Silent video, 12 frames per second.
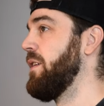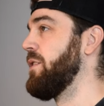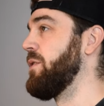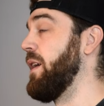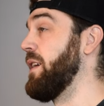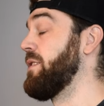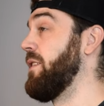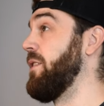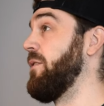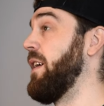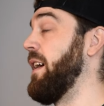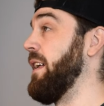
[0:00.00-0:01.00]
So I started
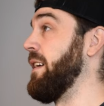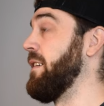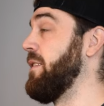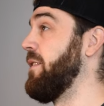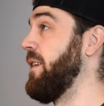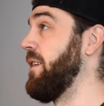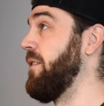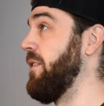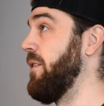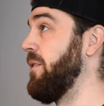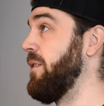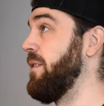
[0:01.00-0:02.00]
riding, I don't
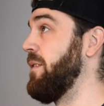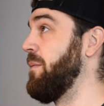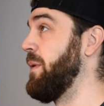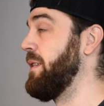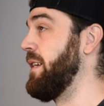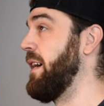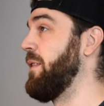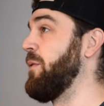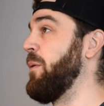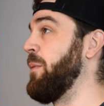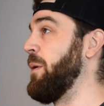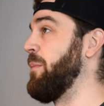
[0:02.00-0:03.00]
know. My dad
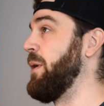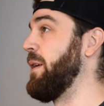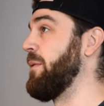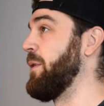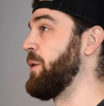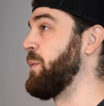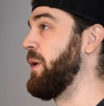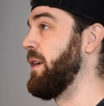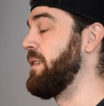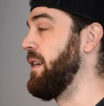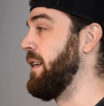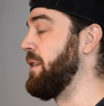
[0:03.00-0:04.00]
threw me a bike when I was
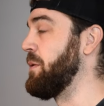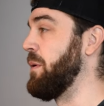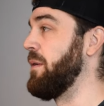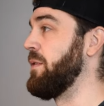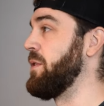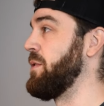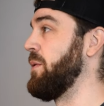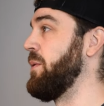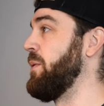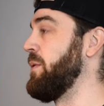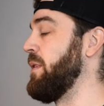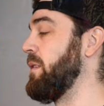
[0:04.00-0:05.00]
probably 10, 12 years
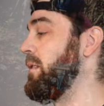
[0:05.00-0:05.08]
old, and